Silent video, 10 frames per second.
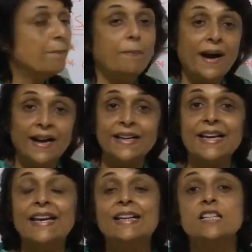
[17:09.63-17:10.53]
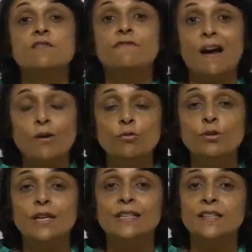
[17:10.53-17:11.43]
But it is
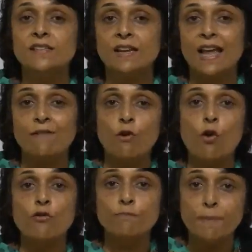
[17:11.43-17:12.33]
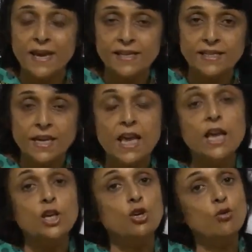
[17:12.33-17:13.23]
found in the saliva of pigs.
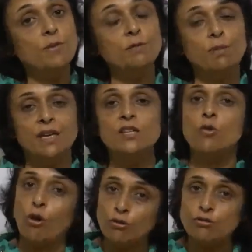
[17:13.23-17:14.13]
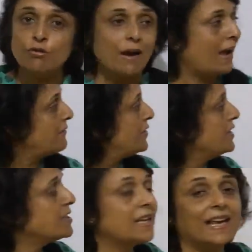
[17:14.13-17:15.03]
Human beings also have
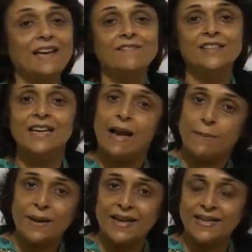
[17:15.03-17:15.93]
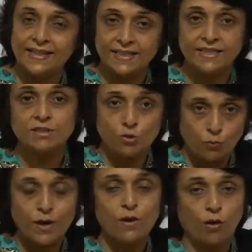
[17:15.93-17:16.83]
this salivary amylase. So
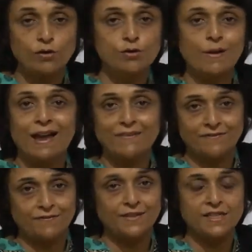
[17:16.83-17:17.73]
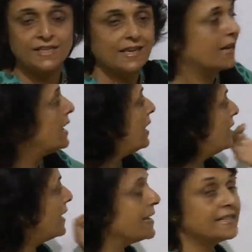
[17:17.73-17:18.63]
we also have this
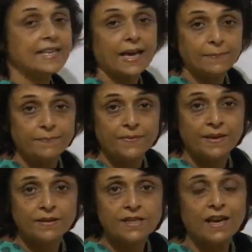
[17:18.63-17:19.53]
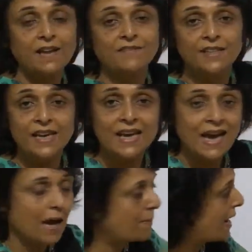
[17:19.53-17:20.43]
enzyme, salivary
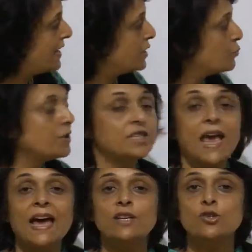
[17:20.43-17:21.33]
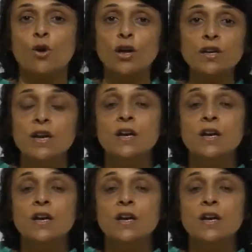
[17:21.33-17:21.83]
amylase, which acts on